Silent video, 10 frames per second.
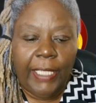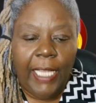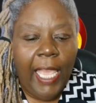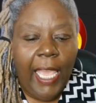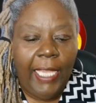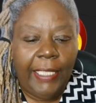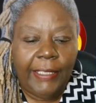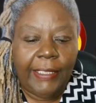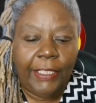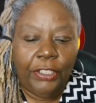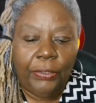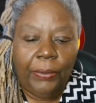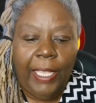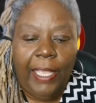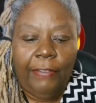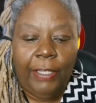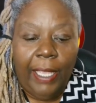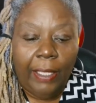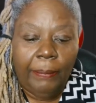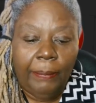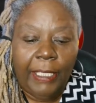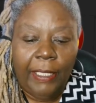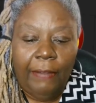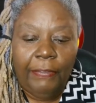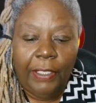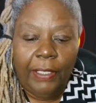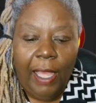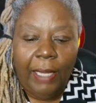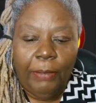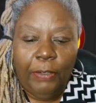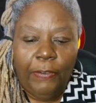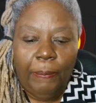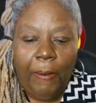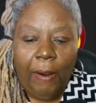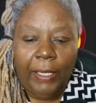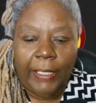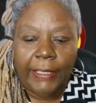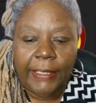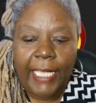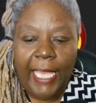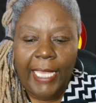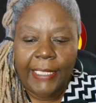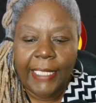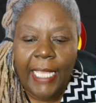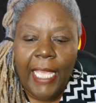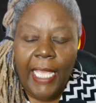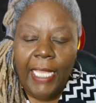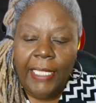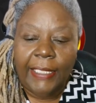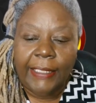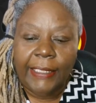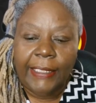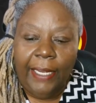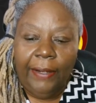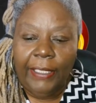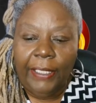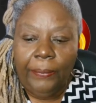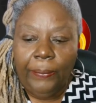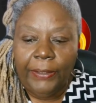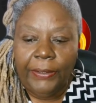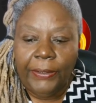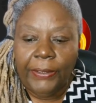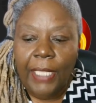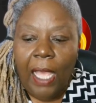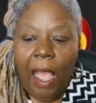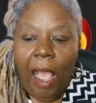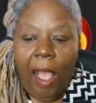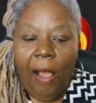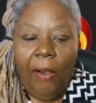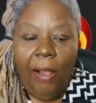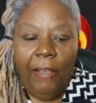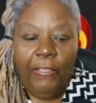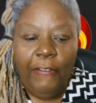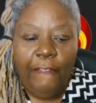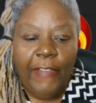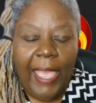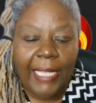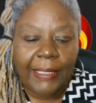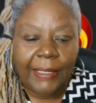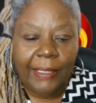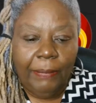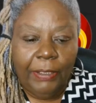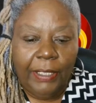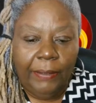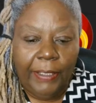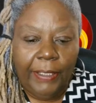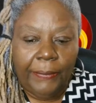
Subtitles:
an essential element of the non-moving party's case necessarily renders all other facts immaterial.